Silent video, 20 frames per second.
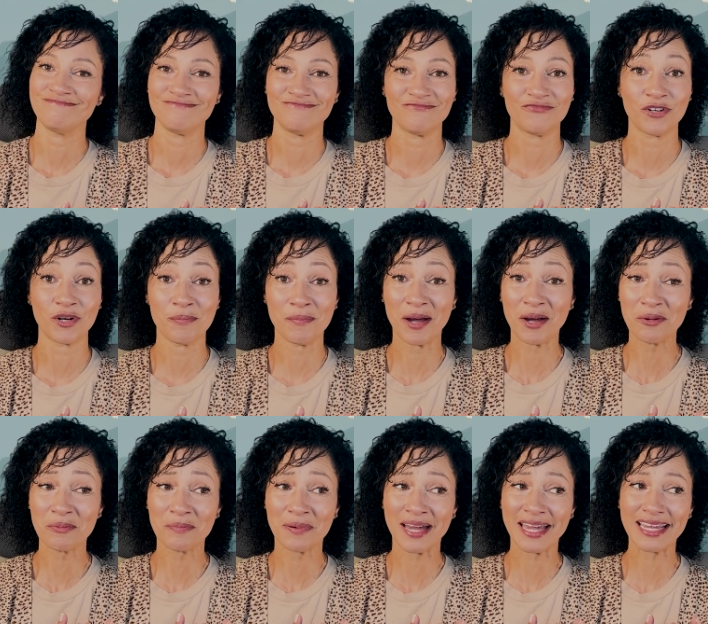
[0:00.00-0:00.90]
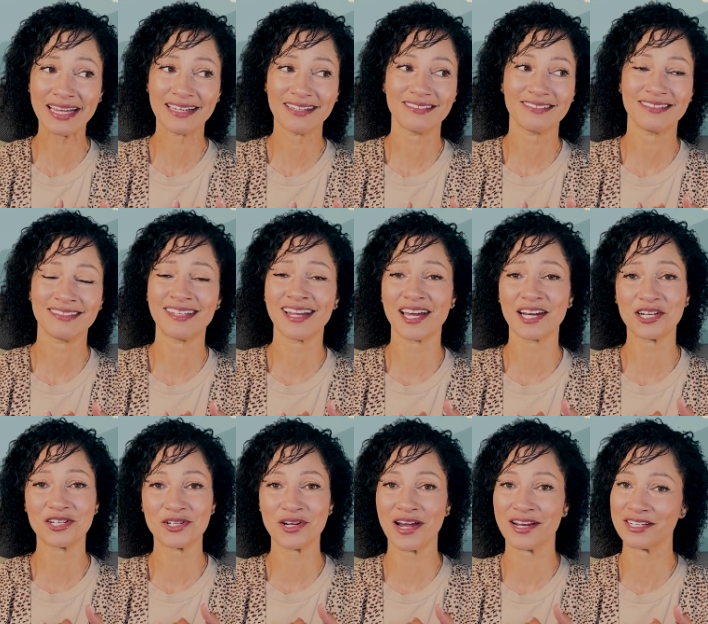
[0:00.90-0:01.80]
for a mountain bike, not
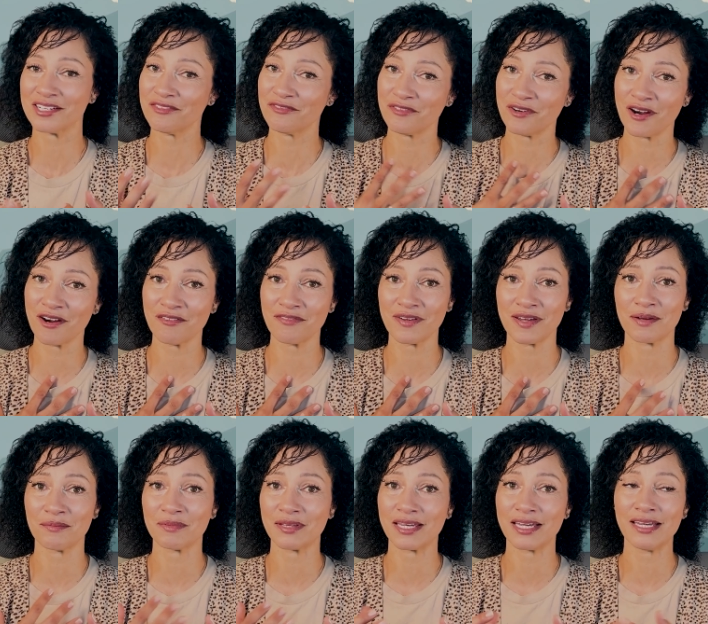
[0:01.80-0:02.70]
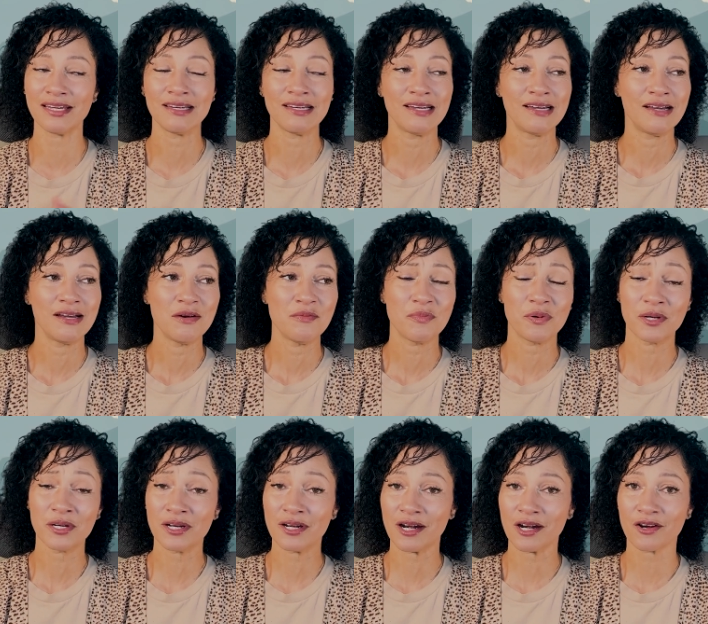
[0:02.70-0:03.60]
attractive for our family.
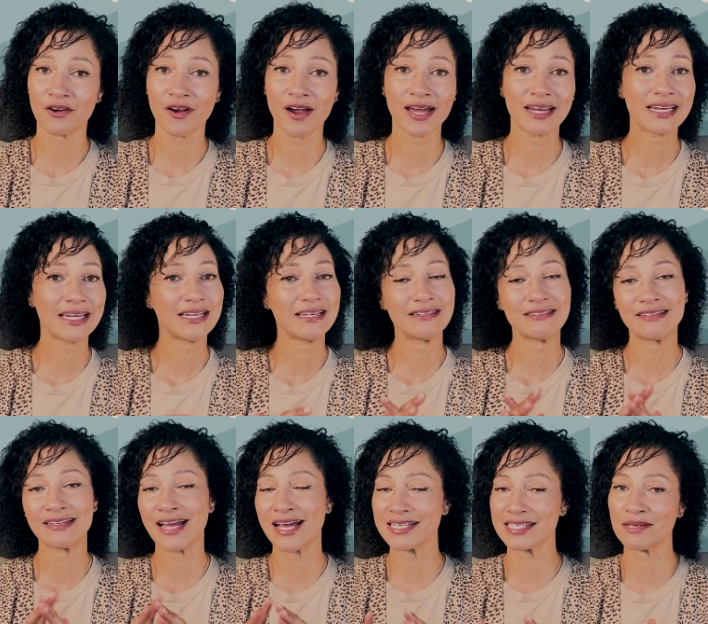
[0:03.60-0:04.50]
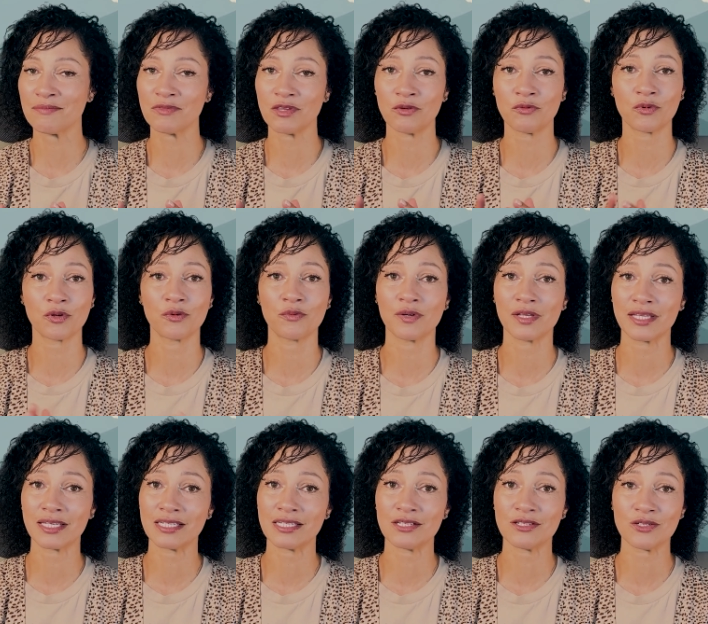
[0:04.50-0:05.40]
Put it on credit, not something we're
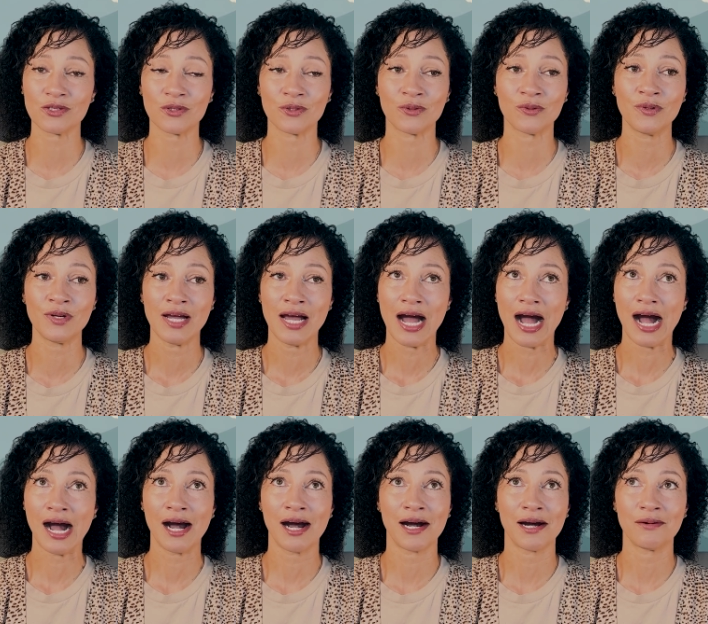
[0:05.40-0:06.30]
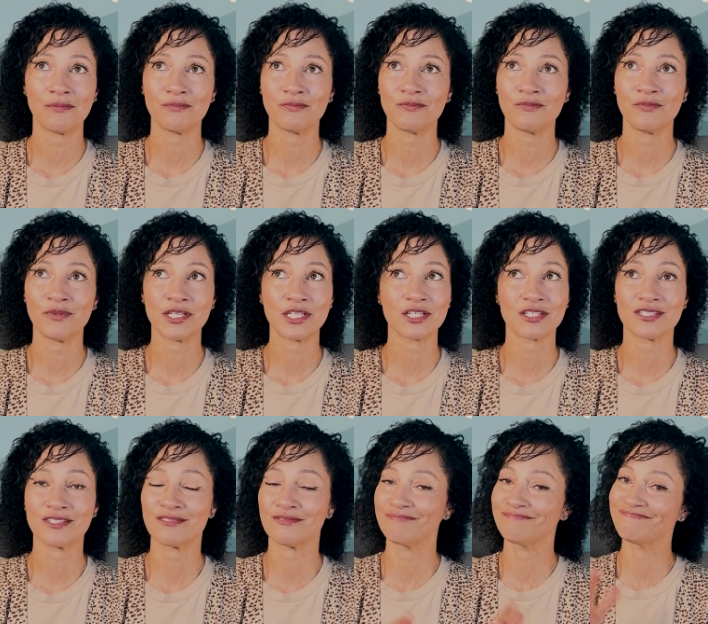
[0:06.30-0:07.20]
willing to do. Um, we
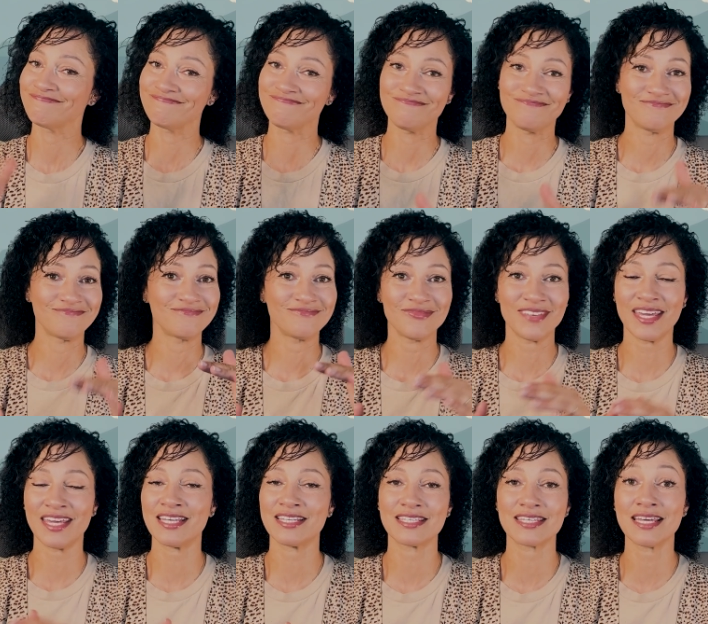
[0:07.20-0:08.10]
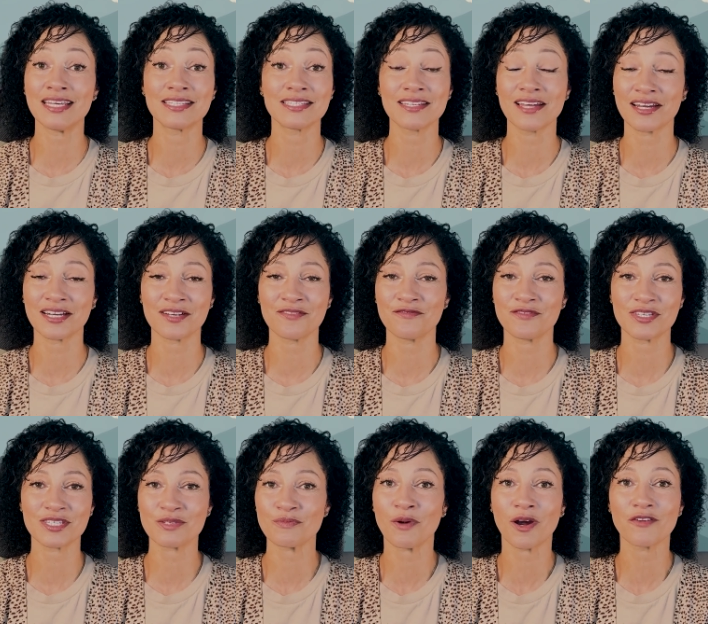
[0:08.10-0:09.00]
just, it's, it's not a
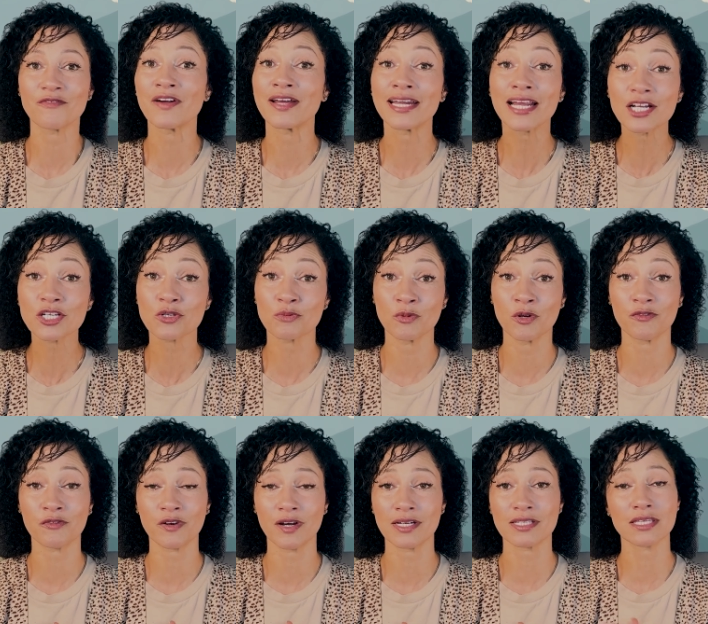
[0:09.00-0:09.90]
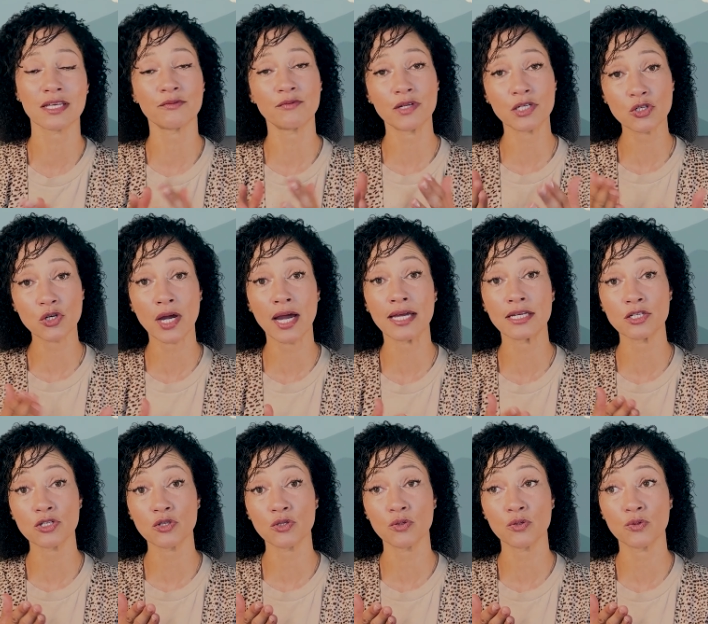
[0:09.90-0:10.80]
smart financial move for us. And we try
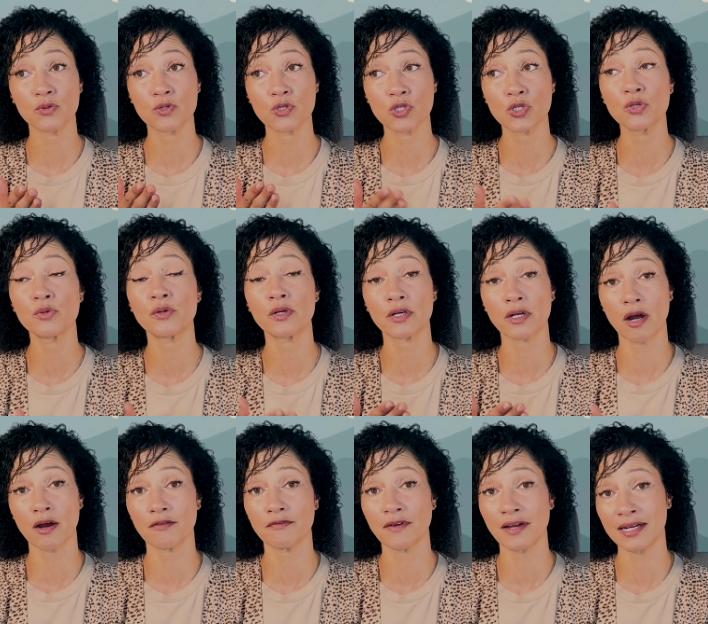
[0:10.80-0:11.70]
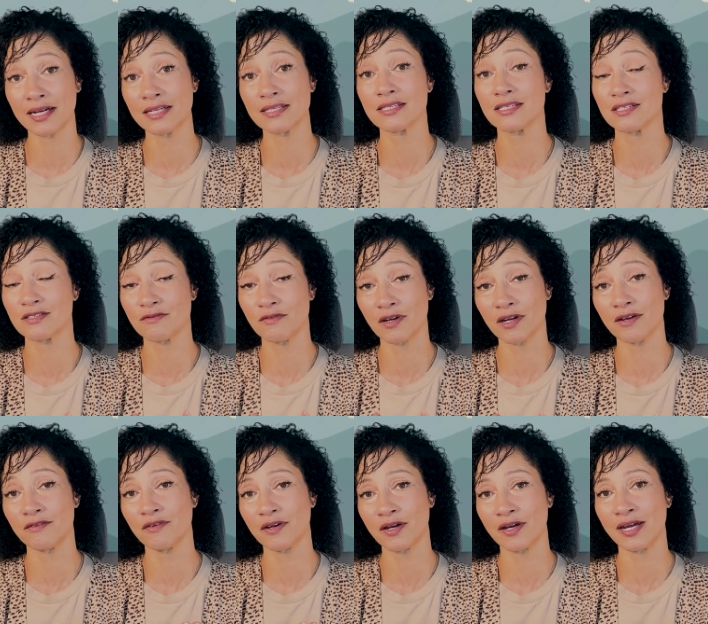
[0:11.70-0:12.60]
to steward our finances
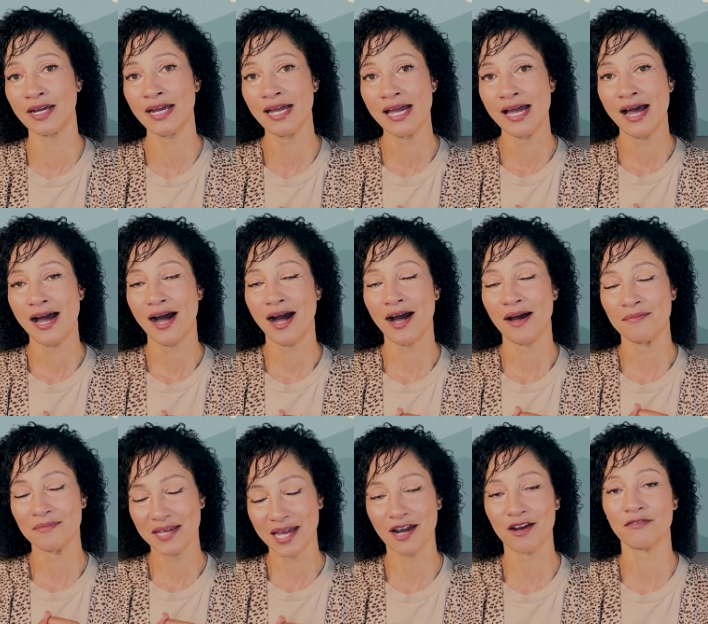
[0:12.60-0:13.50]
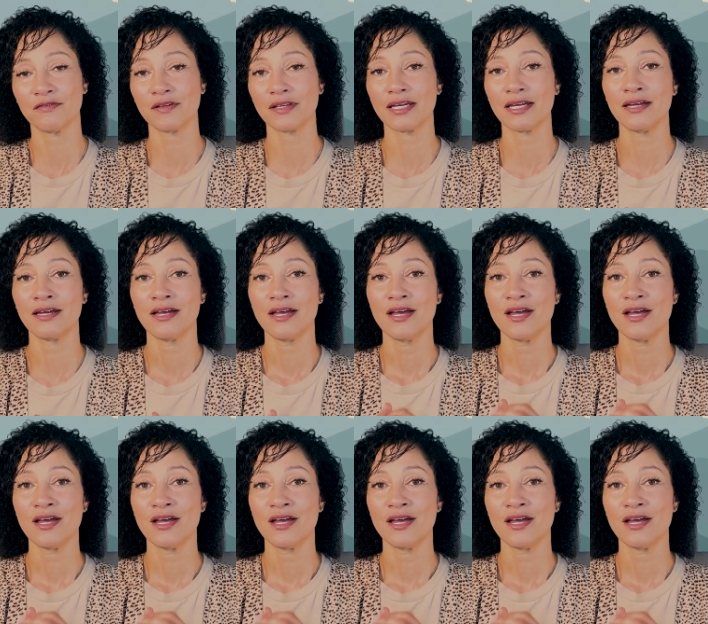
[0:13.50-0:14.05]
very, very um, carefully.